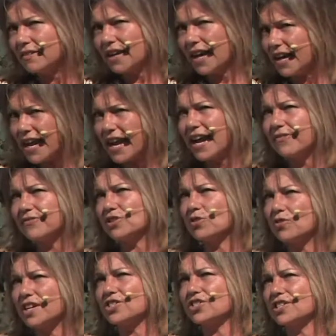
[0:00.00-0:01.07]
I have to
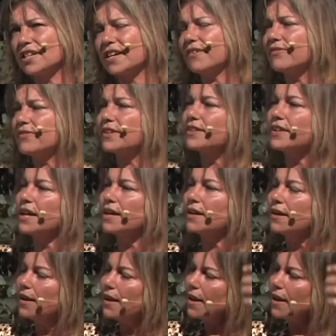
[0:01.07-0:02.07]
question everything.